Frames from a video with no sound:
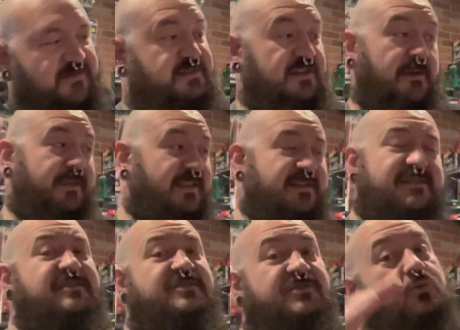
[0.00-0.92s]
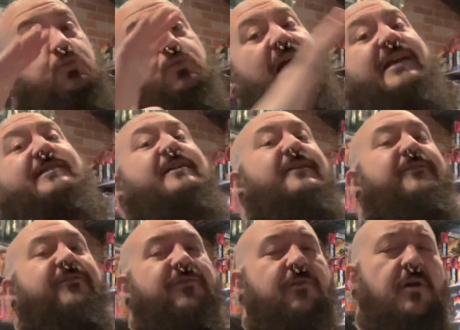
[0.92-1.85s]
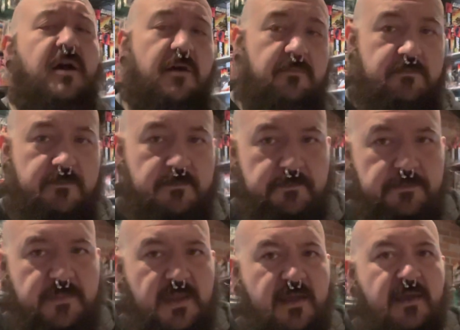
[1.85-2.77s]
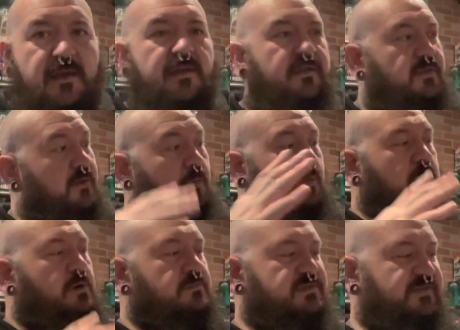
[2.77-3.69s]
So, I mean, this is directly from the Worms